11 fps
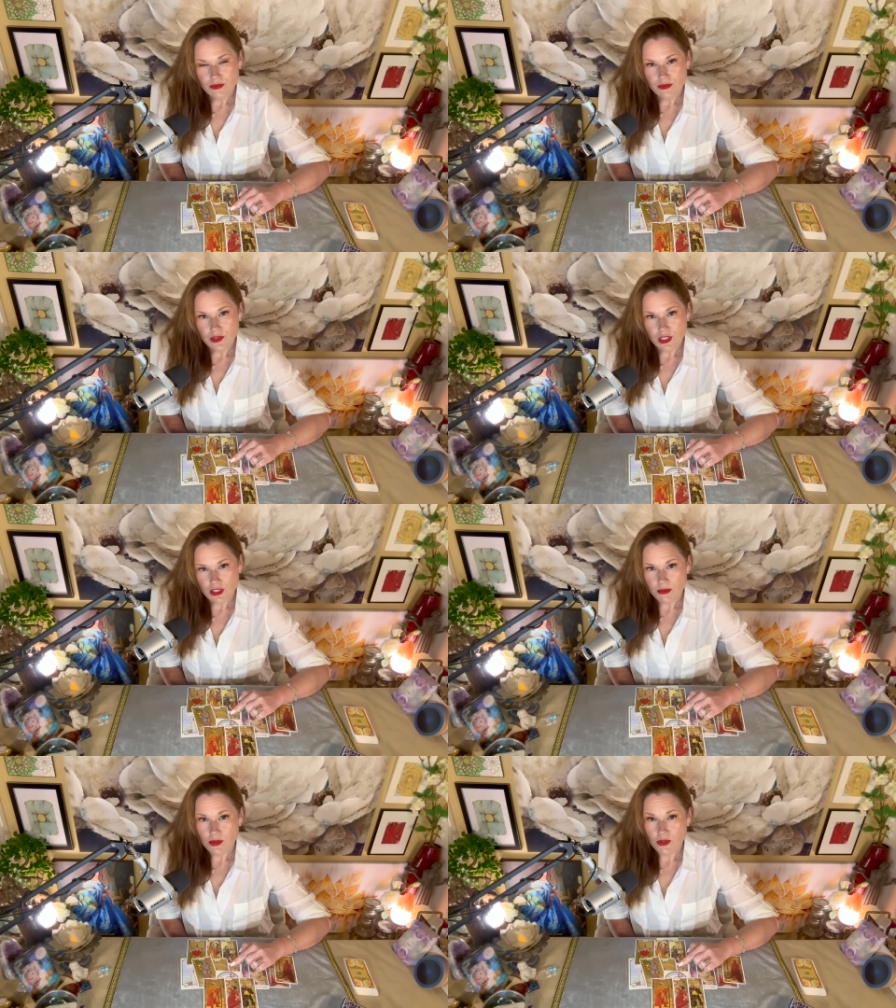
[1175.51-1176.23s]

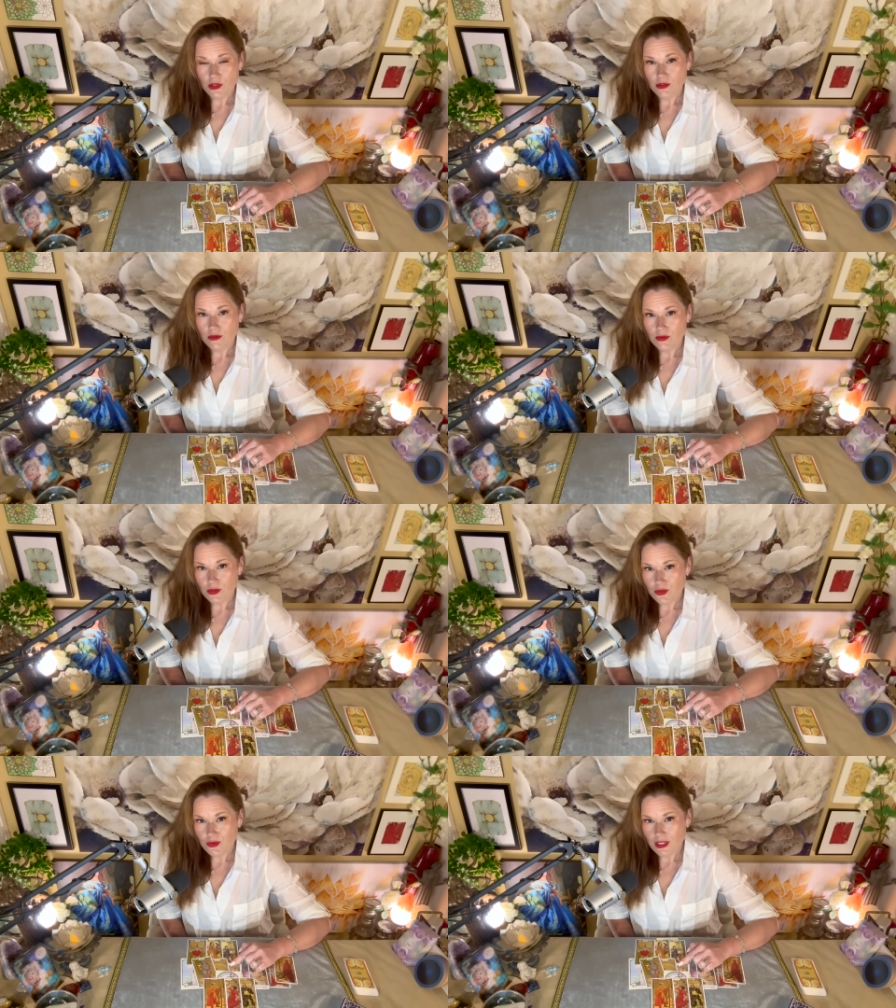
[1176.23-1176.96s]
And that mark either
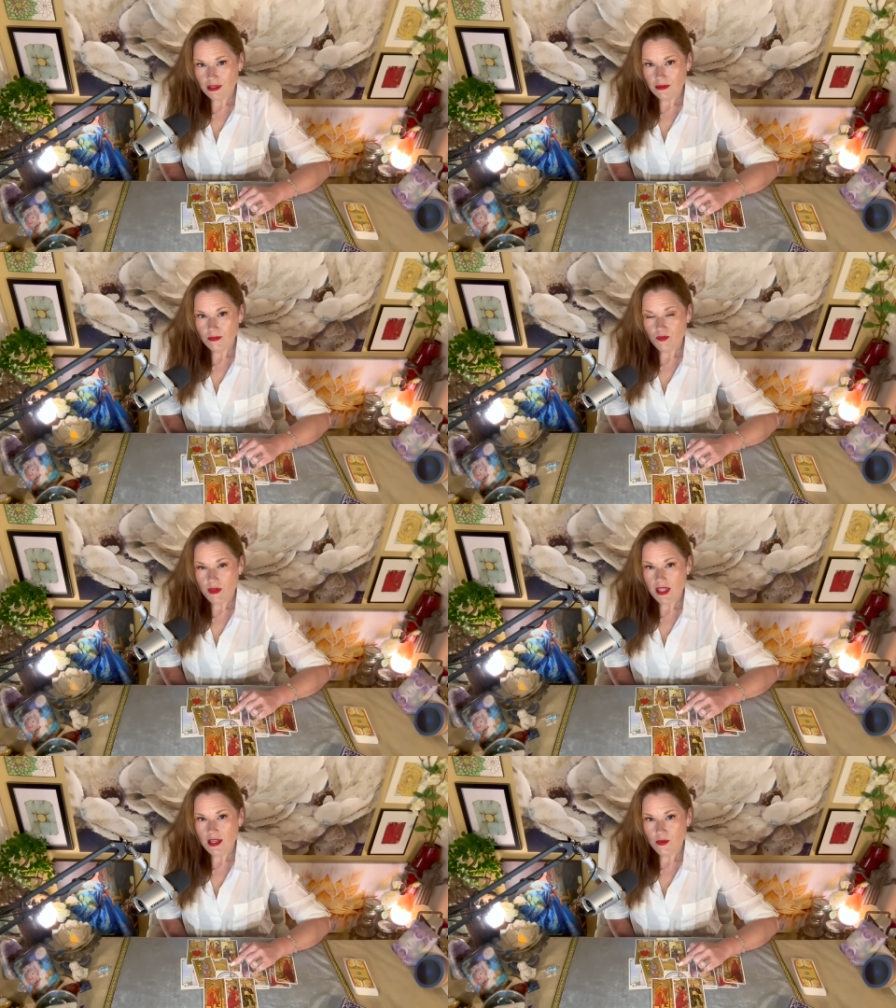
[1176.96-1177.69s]
feels right
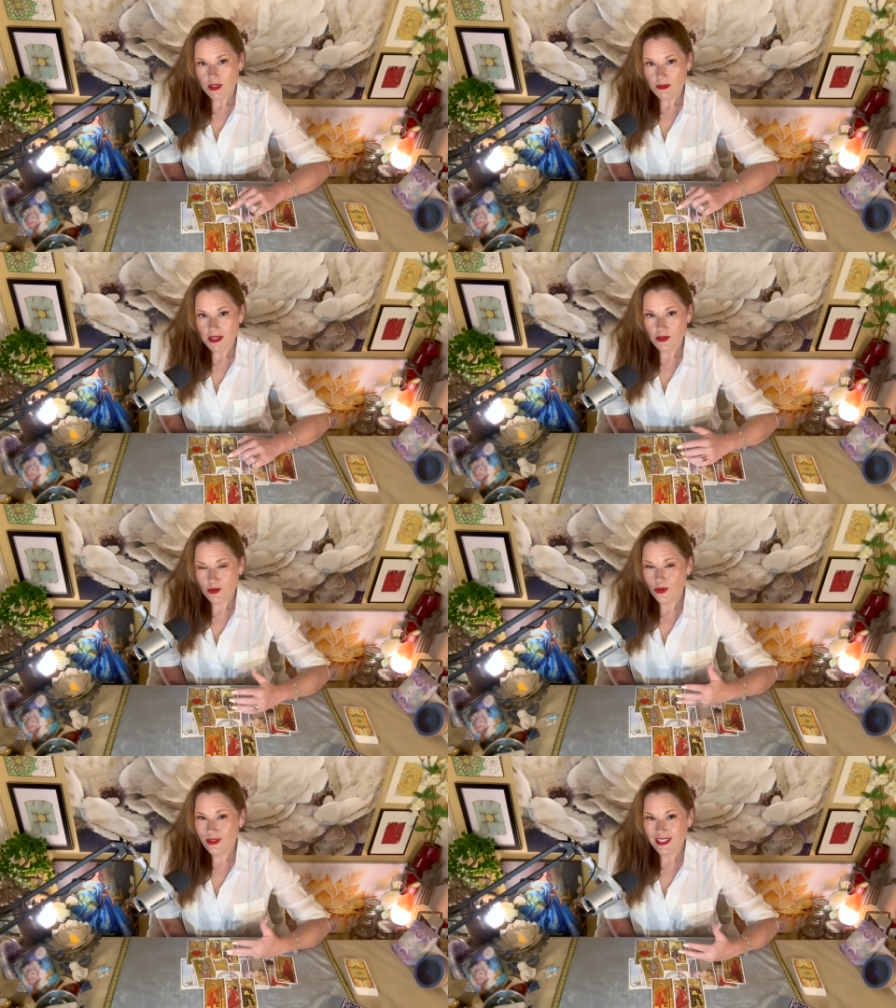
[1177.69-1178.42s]
and you want to make a
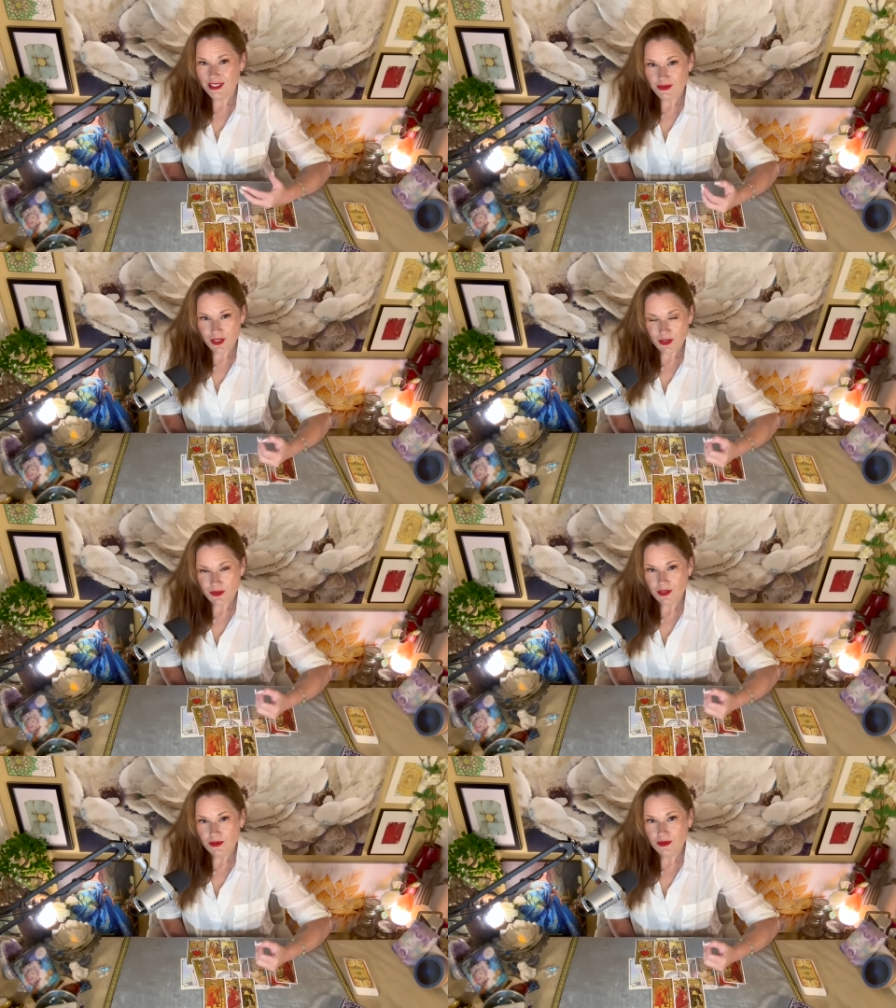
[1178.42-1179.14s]
whole life out of
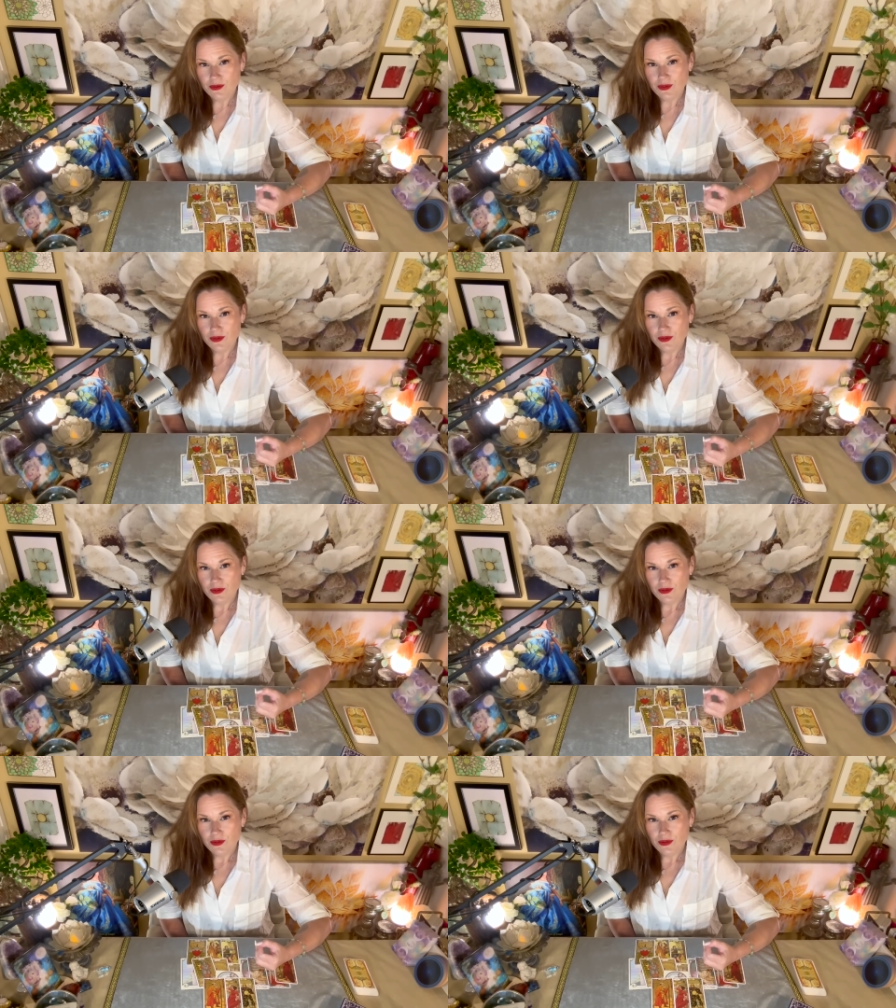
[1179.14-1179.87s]
it,
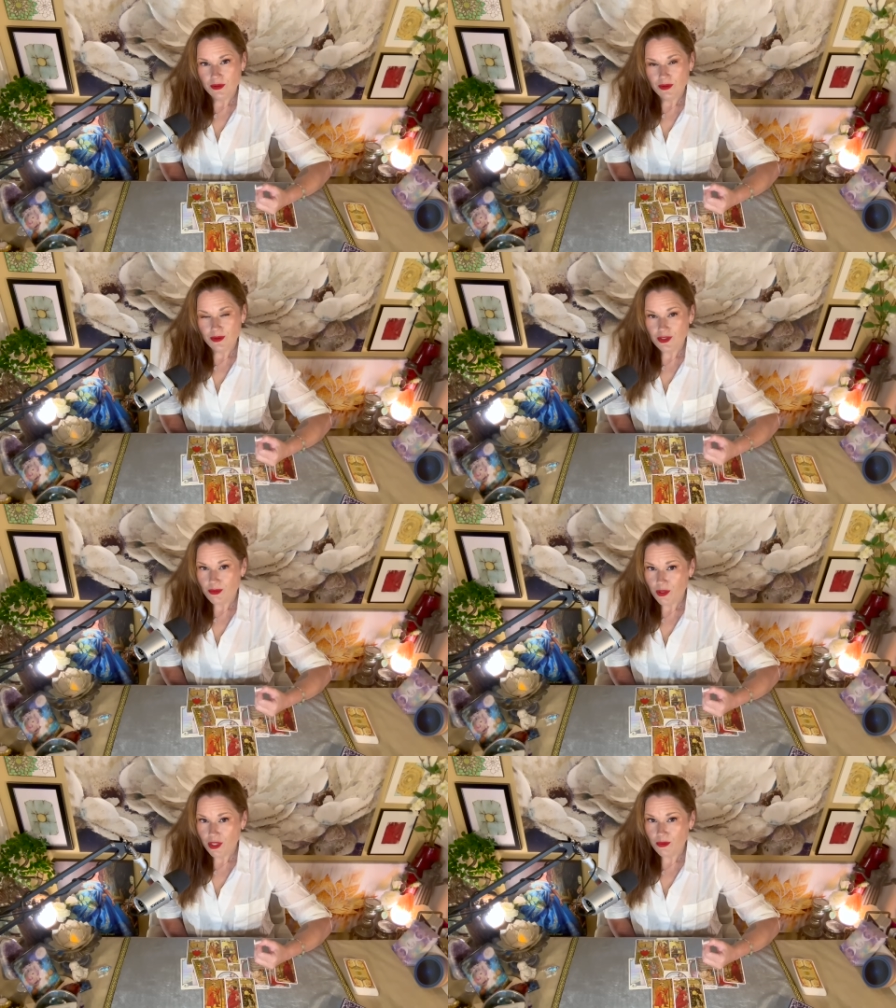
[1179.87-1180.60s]
or it's a
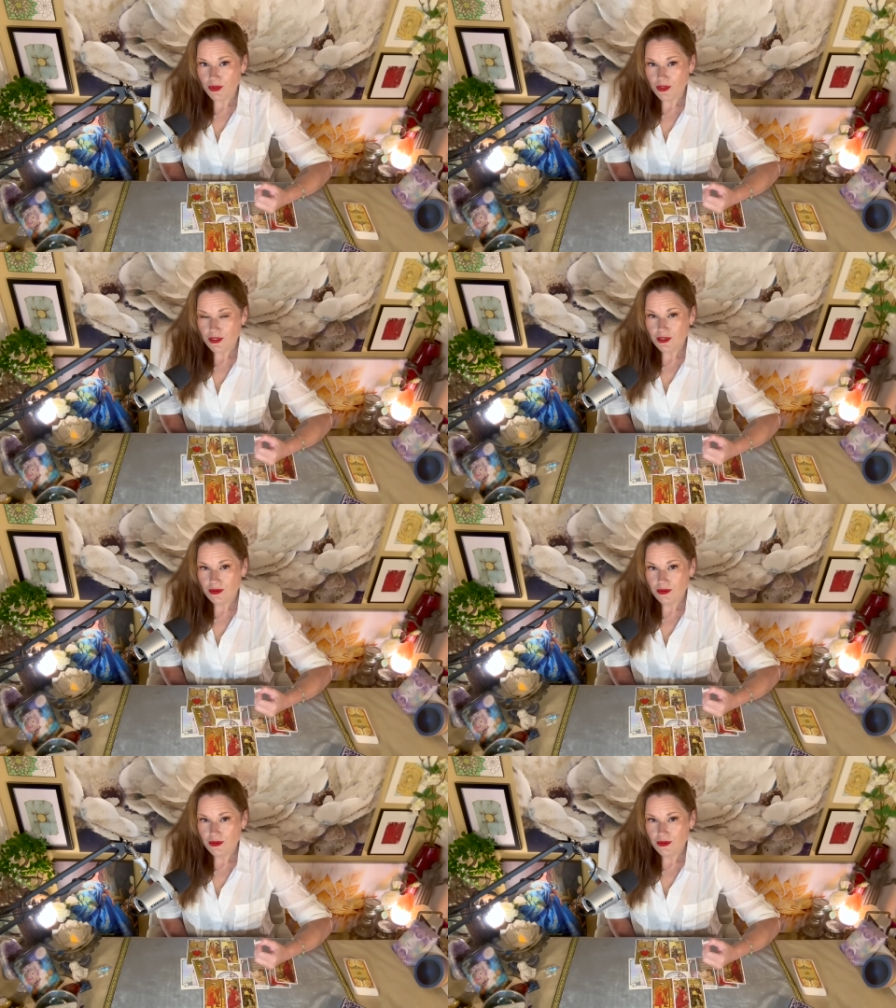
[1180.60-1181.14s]
bad mark